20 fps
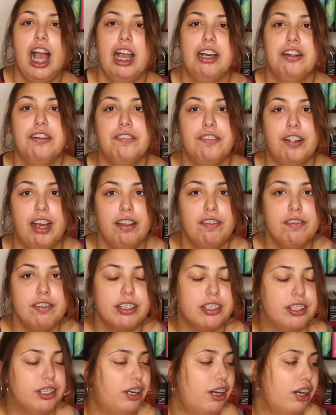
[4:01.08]
out of 5
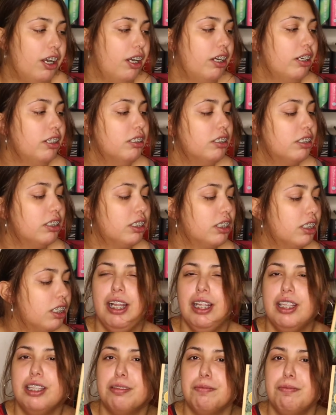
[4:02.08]
stars.
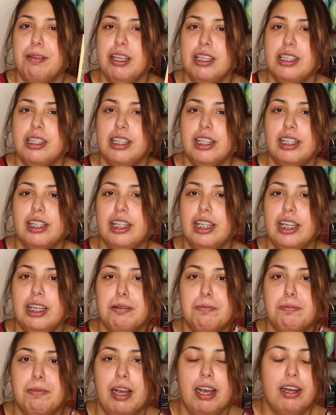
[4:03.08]
It's basically
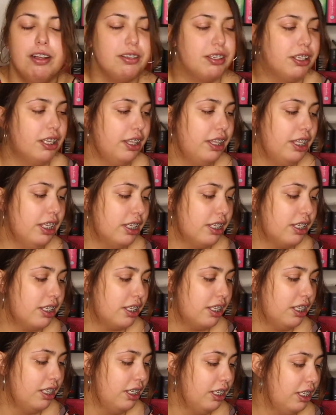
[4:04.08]
about
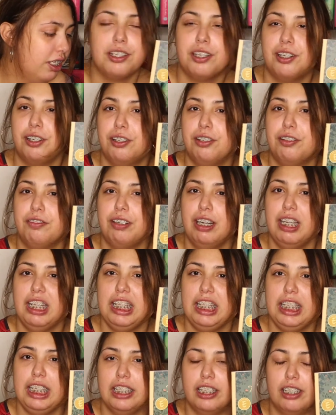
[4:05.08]
this girl right
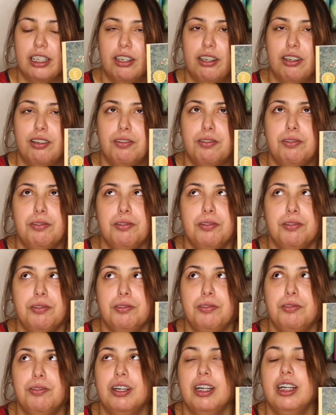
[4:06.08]
here
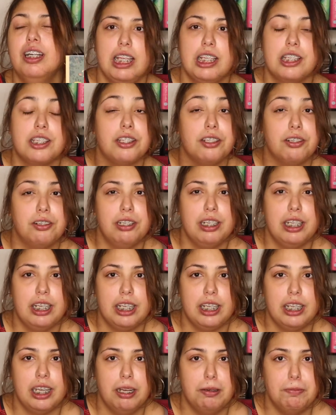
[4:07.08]
who is
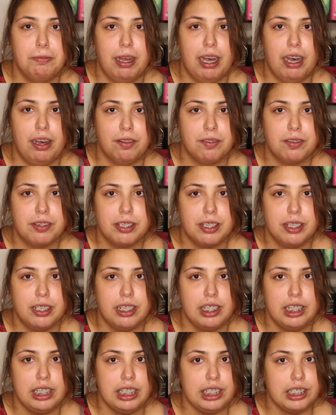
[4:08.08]
learning about
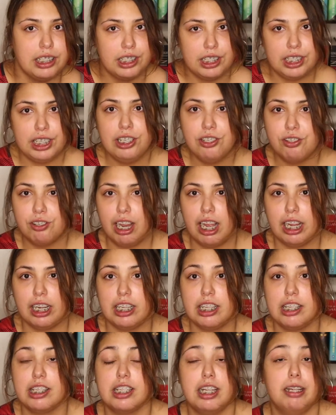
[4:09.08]
these tea
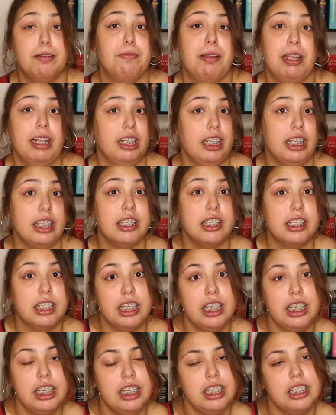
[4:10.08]
dragons that make these
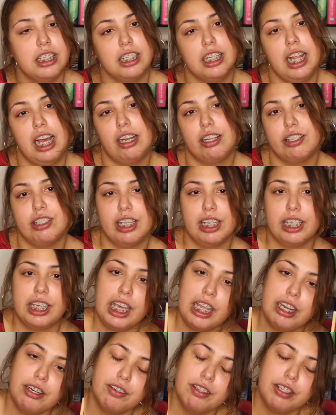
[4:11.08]
teas and how to take
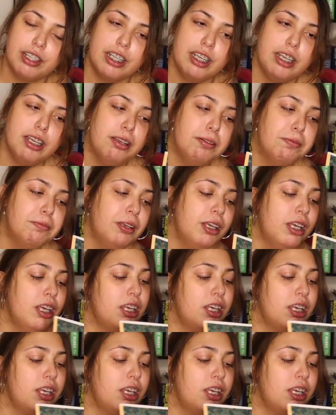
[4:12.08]
care of them